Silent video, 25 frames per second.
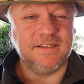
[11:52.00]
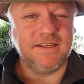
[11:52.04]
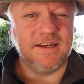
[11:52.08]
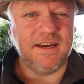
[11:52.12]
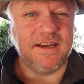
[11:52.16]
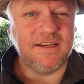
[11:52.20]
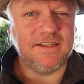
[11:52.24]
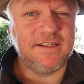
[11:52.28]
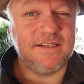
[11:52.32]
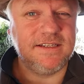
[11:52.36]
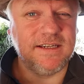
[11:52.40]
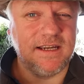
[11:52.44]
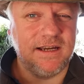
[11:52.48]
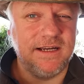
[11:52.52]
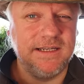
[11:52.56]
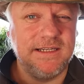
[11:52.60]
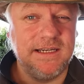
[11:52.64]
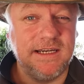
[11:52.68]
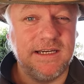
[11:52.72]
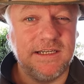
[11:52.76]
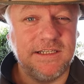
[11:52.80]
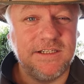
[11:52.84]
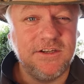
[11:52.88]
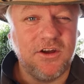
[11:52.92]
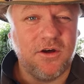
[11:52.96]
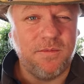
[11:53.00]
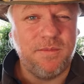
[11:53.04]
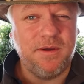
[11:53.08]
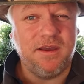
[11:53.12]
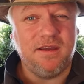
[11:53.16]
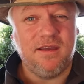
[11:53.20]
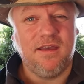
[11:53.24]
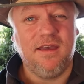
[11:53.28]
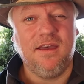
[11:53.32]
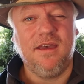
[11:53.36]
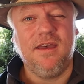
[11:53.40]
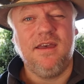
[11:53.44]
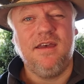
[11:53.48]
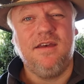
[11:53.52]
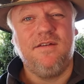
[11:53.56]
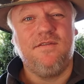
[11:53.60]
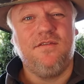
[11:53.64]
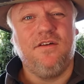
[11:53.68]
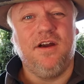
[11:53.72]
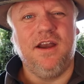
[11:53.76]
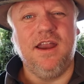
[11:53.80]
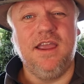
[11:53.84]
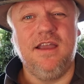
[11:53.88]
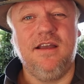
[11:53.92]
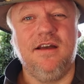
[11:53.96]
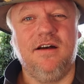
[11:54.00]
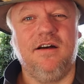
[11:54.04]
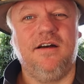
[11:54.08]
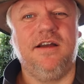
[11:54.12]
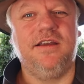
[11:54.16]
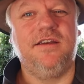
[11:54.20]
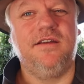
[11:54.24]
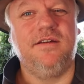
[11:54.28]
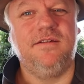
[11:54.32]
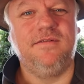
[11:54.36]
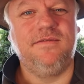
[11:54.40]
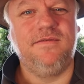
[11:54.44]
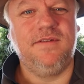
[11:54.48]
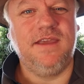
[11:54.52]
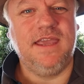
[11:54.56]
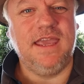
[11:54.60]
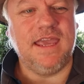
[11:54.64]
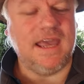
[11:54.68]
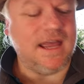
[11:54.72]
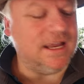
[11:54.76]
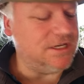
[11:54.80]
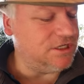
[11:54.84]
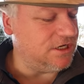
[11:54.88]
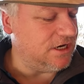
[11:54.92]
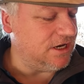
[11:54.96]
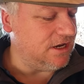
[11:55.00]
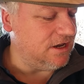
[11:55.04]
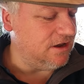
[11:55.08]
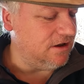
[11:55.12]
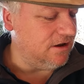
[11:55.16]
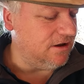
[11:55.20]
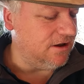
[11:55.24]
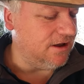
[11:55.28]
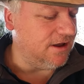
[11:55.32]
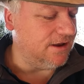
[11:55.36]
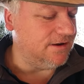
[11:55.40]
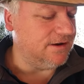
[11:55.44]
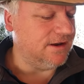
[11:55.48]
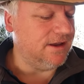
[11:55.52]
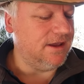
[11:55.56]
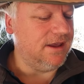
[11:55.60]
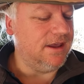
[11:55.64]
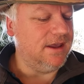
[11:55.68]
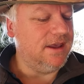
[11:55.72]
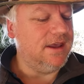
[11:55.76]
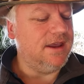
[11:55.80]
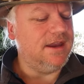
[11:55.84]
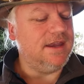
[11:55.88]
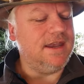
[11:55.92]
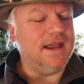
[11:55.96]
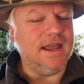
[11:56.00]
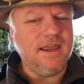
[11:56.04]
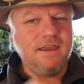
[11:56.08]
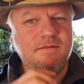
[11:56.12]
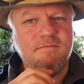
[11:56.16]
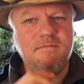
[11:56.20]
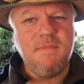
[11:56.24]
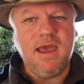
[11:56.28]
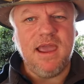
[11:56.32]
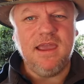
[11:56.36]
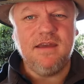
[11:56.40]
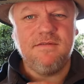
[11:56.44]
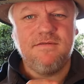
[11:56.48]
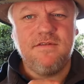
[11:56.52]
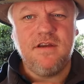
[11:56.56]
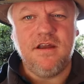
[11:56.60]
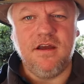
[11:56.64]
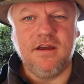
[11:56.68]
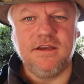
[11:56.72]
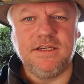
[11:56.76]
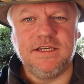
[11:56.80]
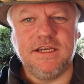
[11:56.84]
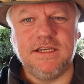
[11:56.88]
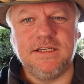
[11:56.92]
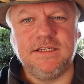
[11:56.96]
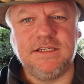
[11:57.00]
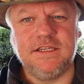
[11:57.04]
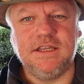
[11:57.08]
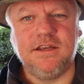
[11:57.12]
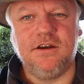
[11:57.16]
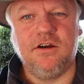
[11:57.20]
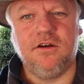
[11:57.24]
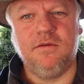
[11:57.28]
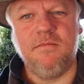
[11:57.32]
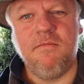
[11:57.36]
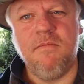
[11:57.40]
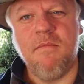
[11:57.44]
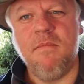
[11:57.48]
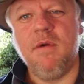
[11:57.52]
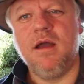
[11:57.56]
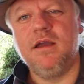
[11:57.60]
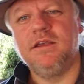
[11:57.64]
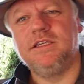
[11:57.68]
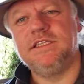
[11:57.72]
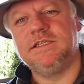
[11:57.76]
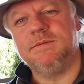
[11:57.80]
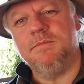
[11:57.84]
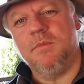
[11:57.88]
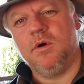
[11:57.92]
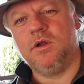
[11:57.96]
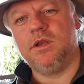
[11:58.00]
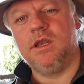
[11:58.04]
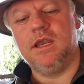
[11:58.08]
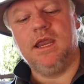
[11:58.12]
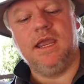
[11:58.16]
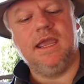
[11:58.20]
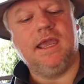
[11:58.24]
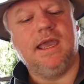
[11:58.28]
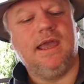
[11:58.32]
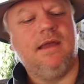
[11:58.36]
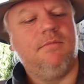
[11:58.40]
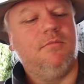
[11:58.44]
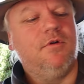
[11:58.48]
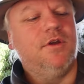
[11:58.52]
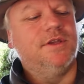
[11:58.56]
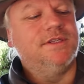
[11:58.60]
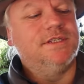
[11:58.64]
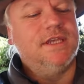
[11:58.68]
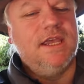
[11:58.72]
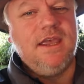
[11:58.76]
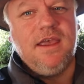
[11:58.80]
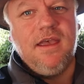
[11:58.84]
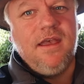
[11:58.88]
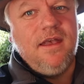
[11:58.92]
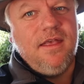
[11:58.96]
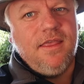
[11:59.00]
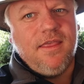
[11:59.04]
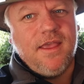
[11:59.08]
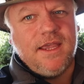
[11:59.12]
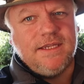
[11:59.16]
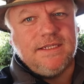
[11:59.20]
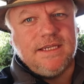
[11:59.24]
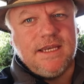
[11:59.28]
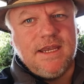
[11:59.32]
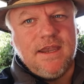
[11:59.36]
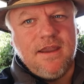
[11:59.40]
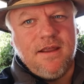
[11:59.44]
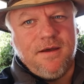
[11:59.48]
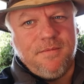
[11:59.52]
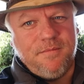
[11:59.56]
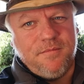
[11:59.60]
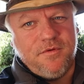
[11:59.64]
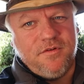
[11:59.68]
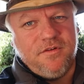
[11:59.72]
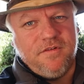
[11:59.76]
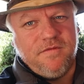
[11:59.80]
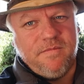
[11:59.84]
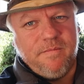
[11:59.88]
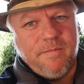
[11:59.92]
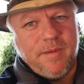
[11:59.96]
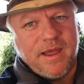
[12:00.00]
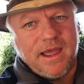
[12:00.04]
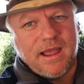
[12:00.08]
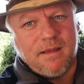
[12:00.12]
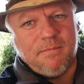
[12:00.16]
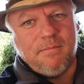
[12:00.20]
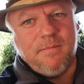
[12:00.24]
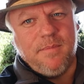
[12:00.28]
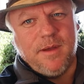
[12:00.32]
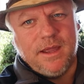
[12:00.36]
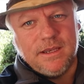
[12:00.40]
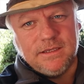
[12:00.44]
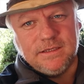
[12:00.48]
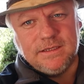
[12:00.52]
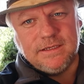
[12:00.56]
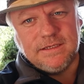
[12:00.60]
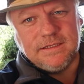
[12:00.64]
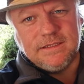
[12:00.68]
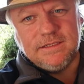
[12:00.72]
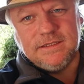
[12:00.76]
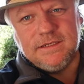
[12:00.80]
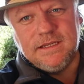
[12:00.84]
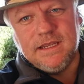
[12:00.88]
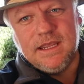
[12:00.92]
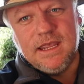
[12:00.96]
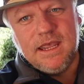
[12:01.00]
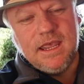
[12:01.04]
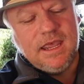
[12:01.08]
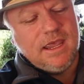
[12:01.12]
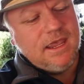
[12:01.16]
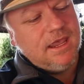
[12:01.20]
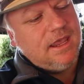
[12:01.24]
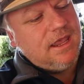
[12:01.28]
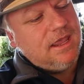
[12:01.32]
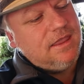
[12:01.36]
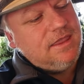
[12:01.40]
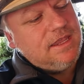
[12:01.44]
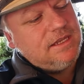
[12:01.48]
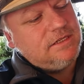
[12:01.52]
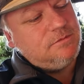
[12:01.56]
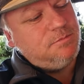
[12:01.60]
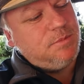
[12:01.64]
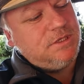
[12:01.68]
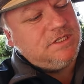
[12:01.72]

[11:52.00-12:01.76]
is an exciting topic for any kind of gadget nerd. Now, you may have noticed that on most modern cameras, there's a number of back buttons, and this